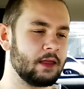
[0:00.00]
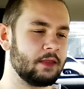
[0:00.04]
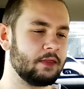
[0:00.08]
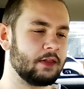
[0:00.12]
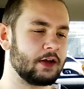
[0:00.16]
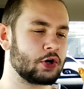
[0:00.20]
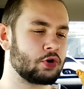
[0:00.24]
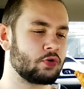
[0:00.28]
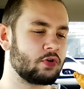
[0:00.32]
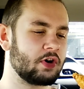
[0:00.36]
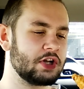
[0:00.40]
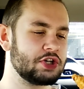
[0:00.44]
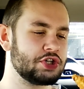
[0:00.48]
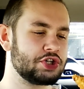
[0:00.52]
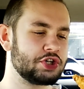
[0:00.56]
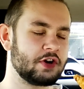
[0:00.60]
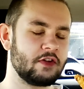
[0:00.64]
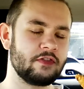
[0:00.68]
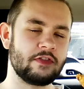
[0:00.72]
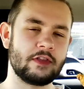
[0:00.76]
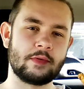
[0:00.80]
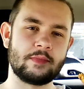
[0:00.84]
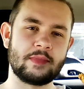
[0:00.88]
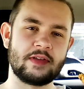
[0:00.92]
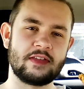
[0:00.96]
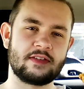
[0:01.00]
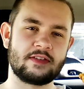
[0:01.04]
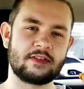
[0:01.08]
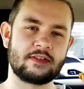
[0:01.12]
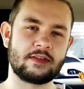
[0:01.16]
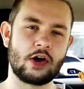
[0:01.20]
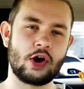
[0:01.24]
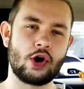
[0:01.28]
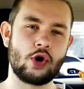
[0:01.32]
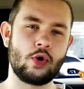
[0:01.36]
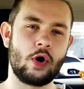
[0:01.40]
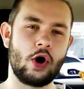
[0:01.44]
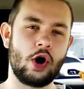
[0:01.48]
The crunch on them is
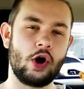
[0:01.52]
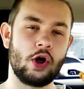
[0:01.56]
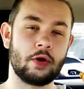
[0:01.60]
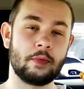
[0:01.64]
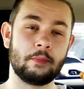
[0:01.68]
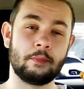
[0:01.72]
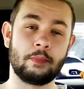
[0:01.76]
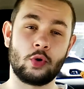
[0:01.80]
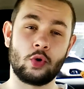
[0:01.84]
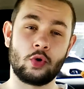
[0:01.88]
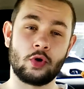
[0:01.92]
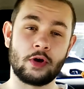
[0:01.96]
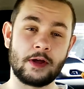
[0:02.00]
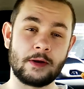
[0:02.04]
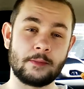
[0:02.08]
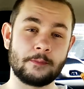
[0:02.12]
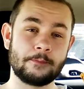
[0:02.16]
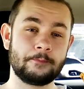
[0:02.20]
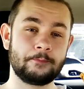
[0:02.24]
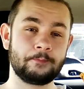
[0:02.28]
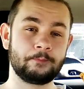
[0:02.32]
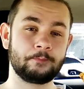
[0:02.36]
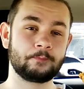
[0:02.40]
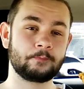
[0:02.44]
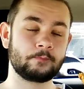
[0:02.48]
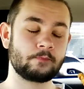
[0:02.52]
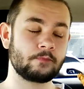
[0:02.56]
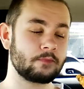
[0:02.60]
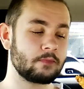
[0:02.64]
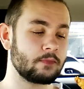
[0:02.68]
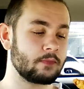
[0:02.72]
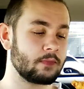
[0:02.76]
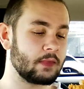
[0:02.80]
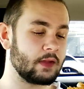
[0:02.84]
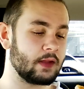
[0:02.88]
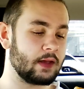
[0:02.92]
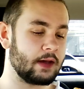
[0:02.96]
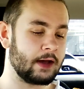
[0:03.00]
so on point.
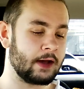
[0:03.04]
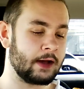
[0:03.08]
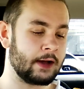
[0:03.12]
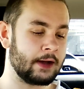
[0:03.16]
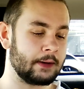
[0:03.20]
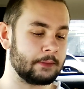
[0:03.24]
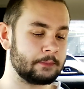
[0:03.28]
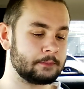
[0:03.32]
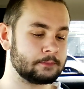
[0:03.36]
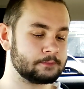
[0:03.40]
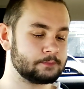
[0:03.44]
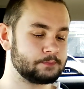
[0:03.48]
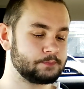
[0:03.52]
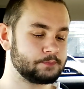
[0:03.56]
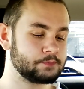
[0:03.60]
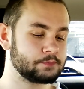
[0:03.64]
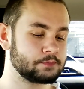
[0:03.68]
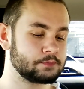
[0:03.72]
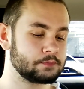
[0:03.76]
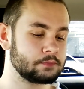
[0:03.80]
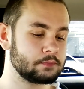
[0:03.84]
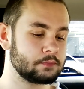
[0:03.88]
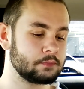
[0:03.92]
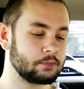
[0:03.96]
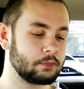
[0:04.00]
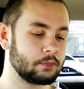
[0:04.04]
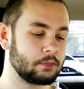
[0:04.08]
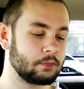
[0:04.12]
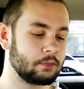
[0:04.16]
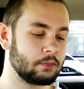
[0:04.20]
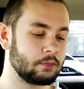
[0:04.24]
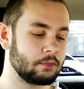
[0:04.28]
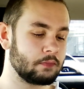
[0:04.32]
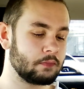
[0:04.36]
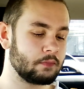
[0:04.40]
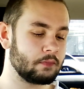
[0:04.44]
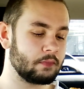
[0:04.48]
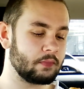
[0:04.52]
And
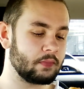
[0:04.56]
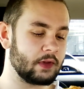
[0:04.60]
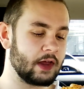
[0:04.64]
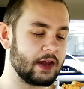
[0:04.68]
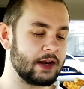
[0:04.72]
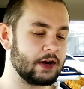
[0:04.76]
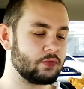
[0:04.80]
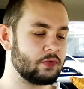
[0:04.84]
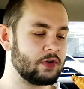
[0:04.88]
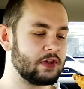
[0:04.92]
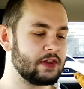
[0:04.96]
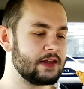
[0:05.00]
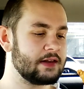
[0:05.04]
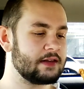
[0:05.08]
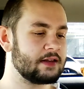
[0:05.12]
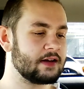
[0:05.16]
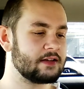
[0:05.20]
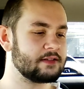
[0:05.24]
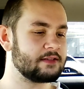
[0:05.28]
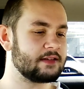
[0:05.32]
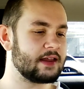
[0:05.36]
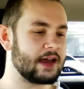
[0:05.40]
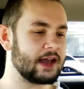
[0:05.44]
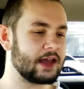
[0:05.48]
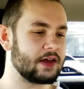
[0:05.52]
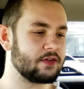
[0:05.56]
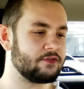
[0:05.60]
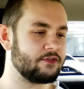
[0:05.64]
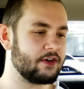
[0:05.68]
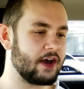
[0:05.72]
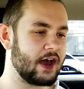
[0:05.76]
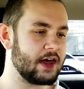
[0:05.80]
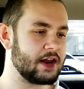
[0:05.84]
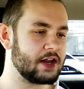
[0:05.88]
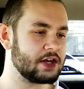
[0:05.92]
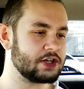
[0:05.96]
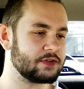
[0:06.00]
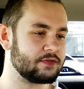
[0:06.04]
it really does take
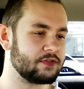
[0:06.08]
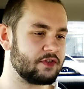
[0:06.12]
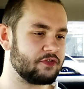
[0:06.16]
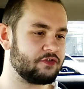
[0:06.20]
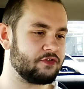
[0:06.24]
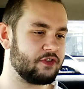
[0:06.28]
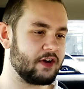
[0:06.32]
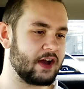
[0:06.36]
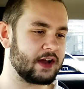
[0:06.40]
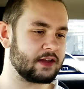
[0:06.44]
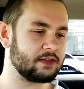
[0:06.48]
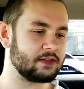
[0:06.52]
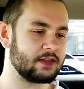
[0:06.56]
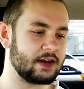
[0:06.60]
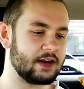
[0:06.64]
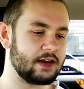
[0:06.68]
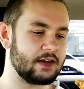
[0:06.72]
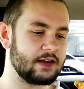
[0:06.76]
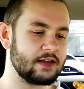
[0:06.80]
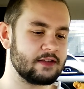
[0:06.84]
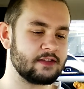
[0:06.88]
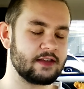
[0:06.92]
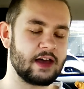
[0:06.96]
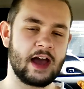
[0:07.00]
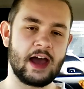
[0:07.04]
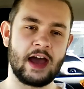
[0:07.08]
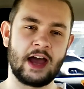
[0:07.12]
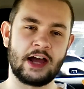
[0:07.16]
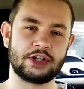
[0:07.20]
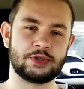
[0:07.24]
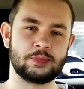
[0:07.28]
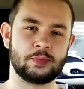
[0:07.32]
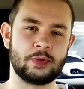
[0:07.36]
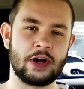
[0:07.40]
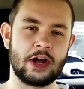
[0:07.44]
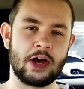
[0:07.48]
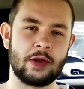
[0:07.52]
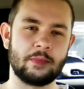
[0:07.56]
advantage of the fact that it is a
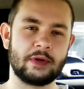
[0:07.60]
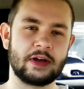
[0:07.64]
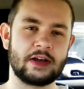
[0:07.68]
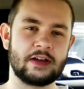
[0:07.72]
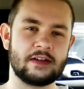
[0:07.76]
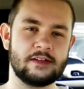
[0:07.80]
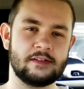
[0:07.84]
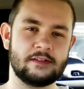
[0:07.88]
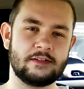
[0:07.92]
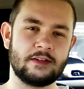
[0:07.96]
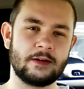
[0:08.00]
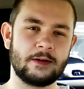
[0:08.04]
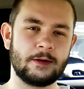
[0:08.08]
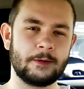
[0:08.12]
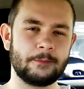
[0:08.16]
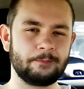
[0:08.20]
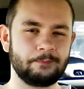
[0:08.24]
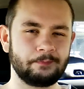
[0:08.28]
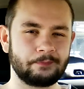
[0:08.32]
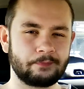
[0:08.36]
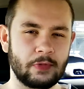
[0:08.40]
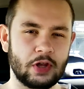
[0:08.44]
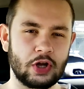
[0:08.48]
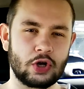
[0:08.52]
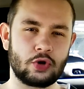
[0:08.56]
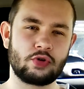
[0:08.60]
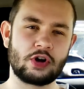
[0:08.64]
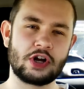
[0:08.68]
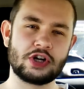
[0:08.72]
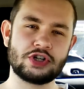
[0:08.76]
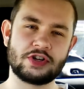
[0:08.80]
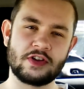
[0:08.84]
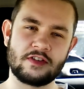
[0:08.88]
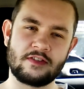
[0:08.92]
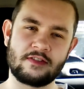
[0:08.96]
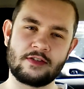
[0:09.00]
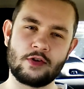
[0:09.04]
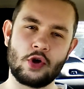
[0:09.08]
hash brown, because the
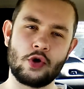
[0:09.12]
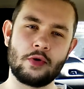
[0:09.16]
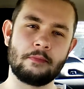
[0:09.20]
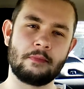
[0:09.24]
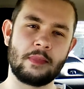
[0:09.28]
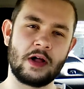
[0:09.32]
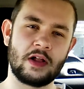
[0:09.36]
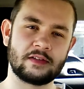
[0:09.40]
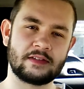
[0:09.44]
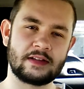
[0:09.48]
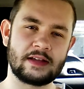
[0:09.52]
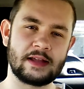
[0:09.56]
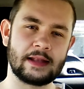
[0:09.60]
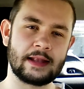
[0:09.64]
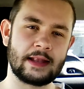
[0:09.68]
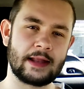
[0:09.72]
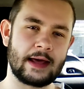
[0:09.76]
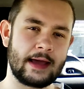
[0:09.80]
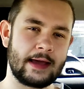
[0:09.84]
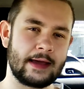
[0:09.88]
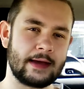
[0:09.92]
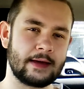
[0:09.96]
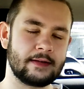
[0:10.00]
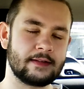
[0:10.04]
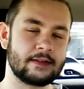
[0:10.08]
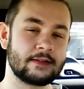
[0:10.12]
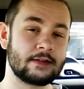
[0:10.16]
crunch is so multi-layered.